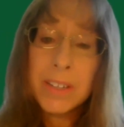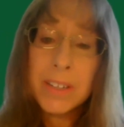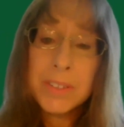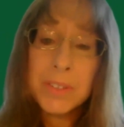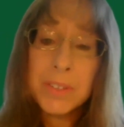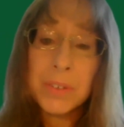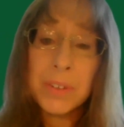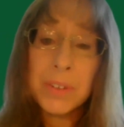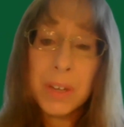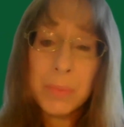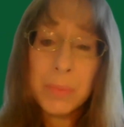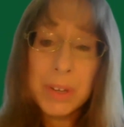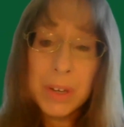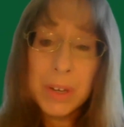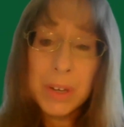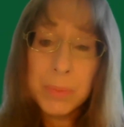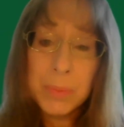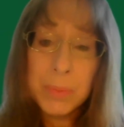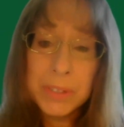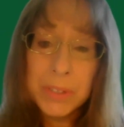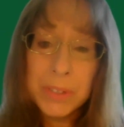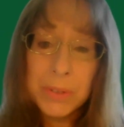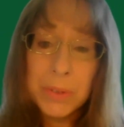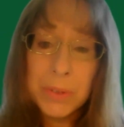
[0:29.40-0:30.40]
So you're coming up
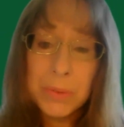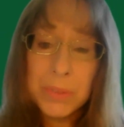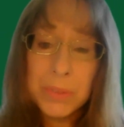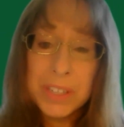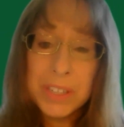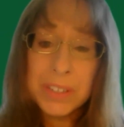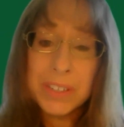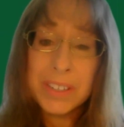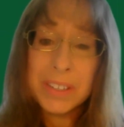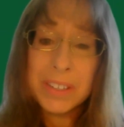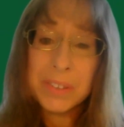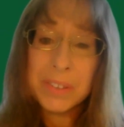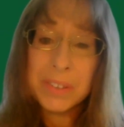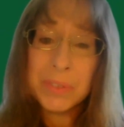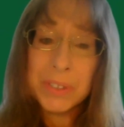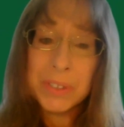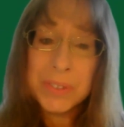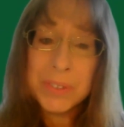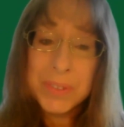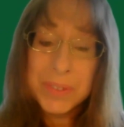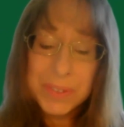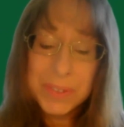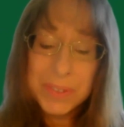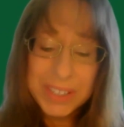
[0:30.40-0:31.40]
on your three year
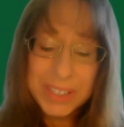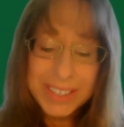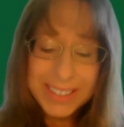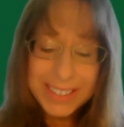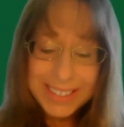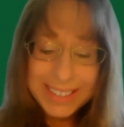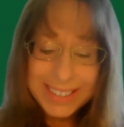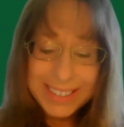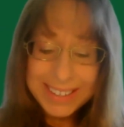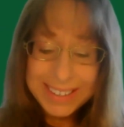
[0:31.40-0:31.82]
anniversary.